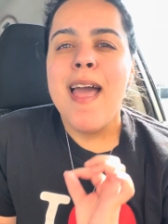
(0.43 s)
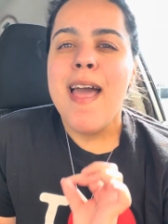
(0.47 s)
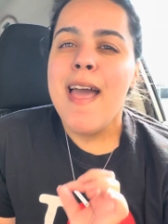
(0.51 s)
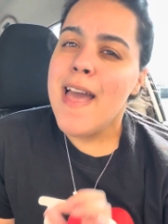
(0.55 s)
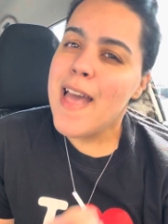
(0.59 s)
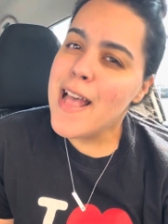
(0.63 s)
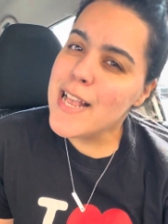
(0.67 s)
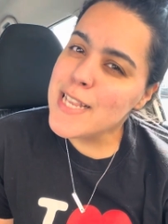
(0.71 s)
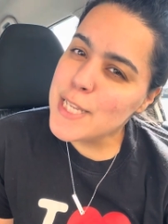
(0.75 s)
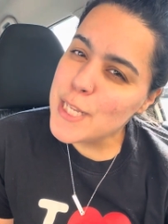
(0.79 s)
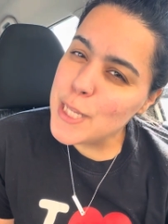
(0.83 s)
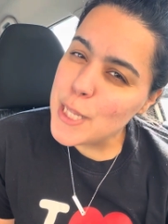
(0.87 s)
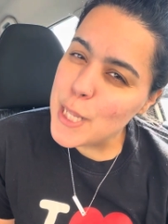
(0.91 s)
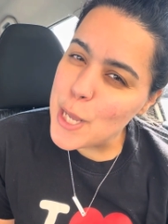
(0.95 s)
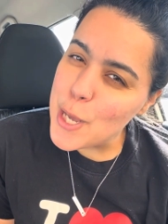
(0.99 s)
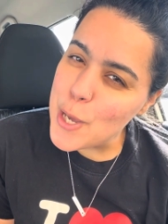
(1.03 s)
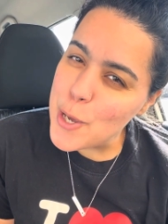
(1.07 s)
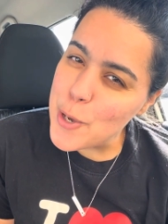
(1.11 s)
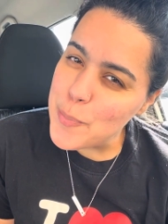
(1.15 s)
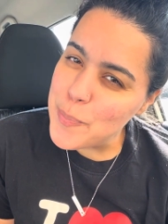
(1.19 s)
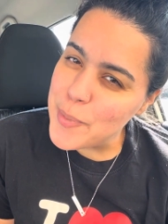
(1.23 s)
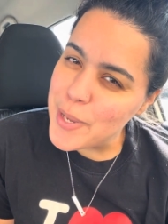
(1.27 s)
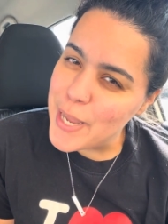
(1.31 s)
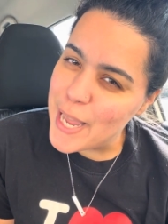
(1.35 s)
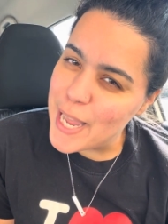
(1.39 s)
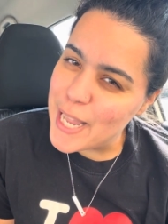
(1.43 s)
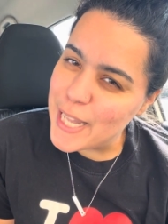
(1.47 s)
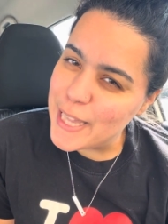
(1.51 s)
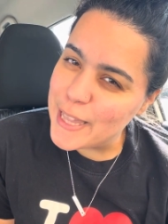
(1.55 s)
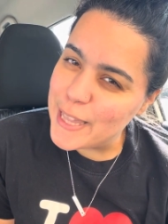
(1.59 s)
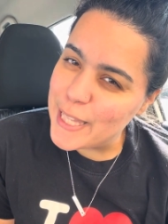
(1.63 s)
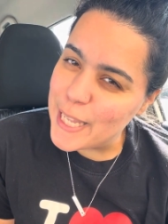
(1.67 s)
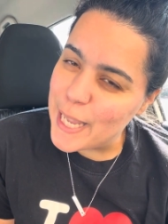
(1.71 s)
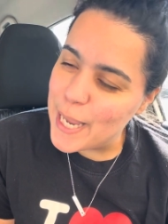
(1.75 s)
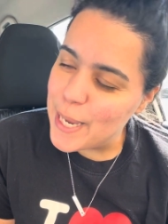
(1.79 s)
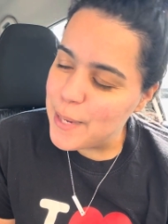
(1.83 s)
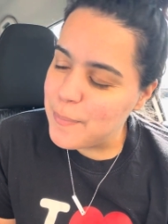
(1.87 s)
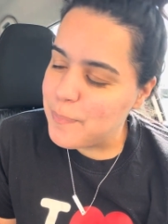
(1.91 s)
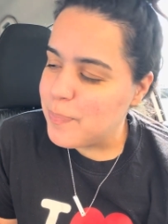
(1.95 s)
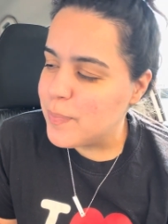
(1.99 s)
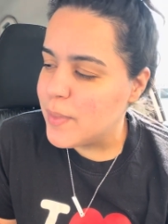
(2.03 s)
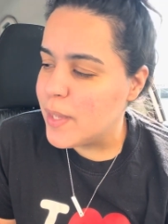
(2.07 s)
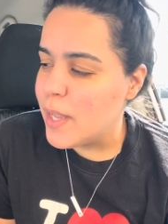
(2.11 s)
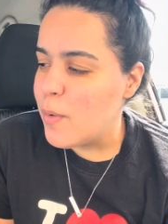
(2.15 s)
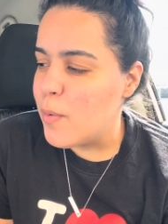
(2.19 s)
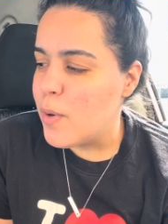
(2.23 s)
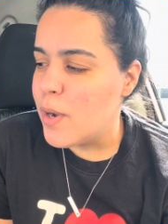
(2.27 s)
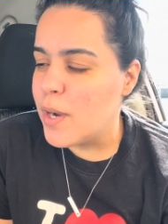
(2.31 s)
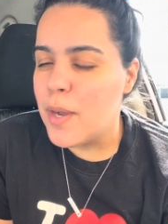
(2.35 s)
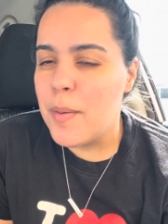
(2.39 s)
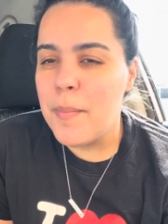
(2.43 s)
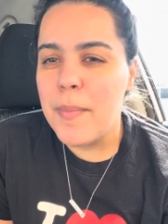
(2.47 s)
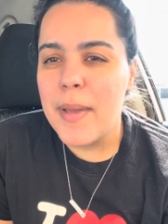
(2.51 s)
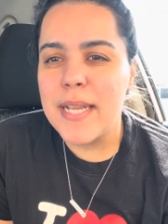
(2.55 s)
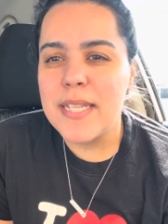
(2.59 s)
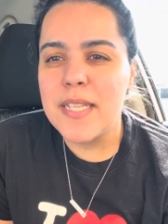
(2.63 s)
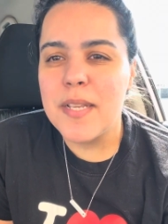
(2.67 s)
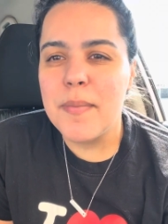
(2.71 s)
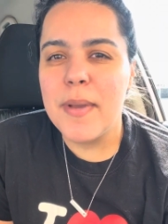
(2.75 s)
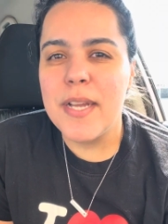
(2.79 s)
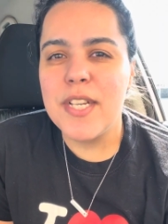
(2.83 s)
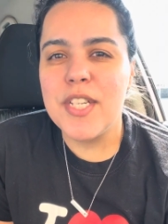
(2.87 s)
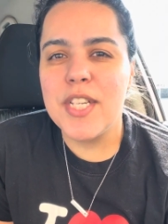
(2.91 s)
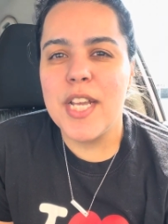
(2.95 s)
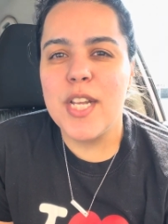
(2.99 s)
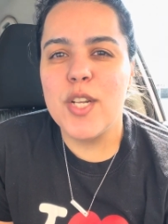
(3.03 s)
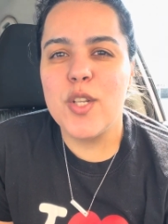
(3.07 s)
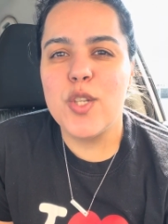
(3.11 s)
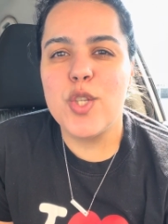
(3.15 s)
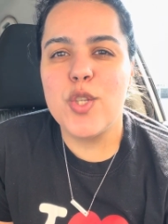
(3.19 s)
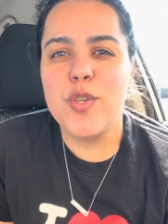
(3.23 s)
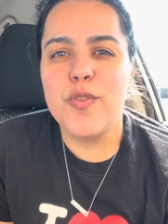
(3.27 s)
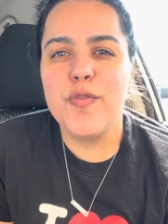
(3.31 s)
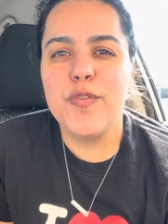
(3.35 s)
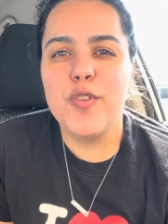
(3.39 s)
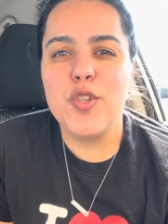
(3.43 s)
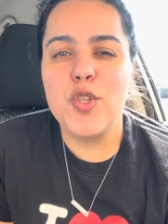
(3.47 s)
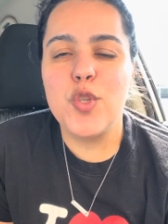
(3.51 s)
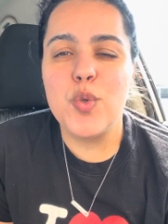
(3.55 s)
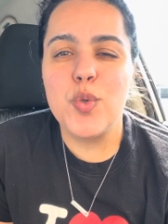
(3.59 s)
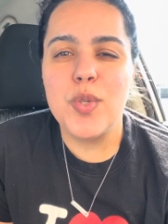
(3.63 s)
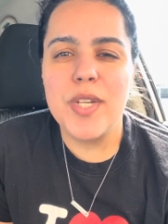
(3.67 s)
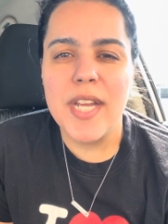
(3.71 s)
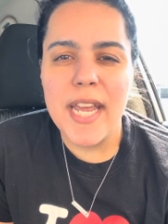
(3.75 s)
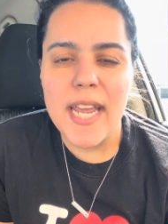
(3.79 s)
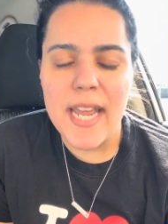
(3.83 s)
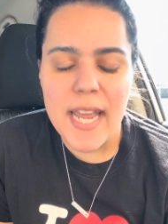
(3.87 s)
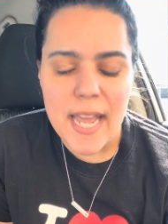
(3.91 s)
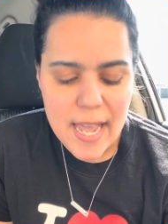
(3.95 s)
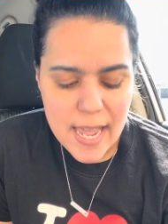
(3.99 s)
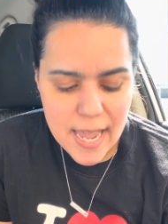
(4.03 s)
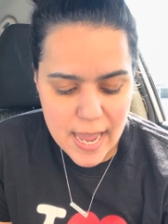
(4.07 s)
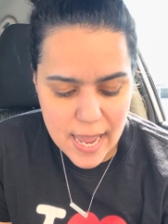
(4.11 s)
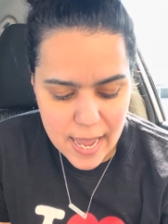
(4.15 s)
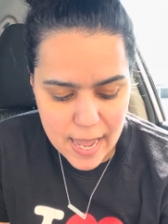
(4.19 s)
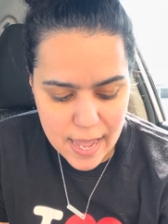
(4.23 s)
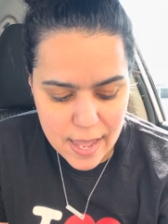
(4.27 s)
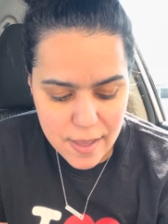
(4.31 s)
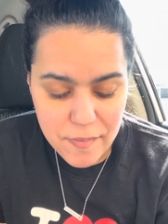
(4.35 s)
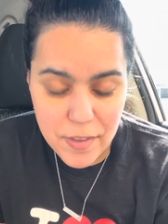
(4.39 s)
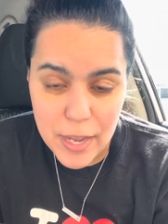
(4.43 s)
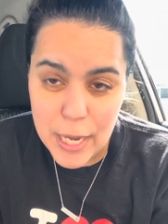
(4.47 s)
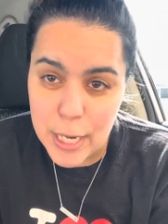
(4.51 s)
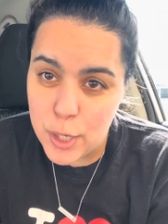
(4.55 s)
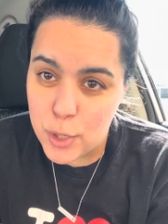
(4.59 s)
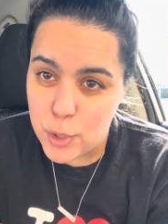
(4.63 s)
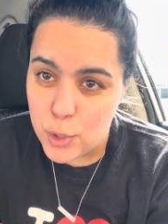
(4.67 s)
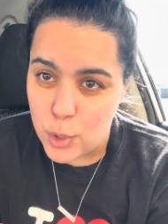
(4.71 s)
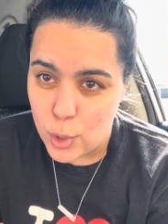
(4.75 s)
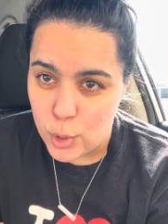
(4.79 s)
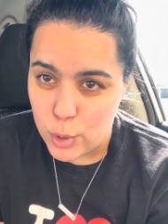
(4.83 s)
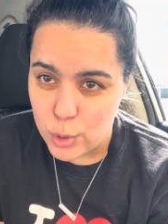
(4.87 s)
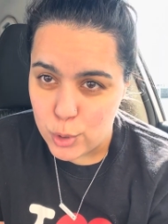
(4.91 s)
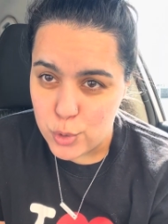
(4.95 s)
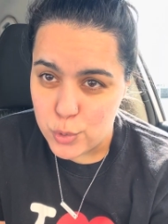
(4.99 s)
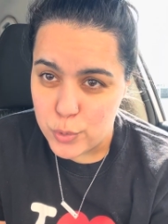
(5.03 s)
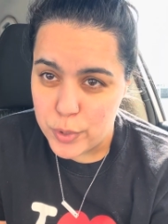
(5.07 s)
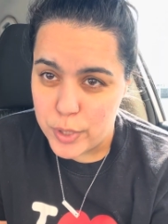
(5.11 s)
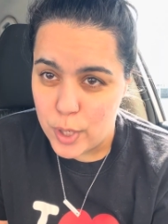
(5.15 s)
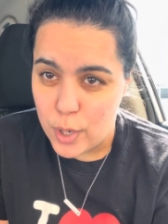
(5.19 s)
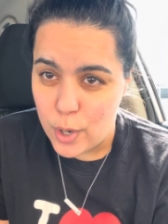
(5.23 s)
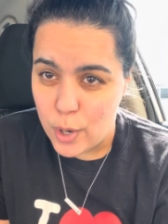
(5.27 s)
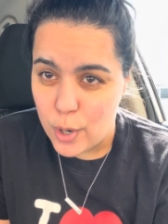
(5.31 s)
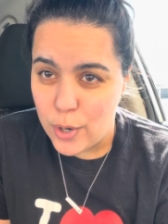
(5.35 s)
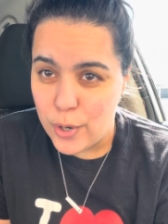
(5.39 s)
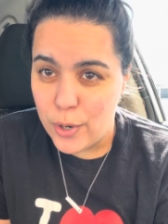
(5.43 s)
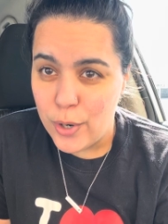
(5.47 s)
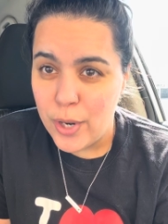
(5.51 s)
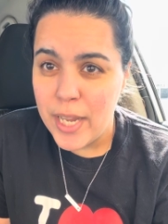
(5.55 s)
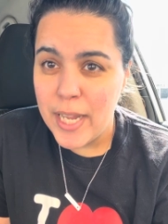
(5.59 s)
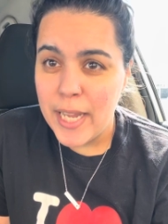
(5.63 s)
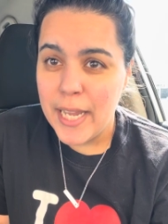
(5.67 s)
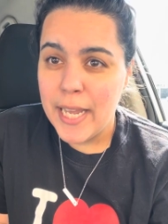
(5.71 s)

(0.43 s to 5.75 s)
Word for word: Hello, mi gente. Welcome back to my channel. So for today, I have a Dollar Tree haul.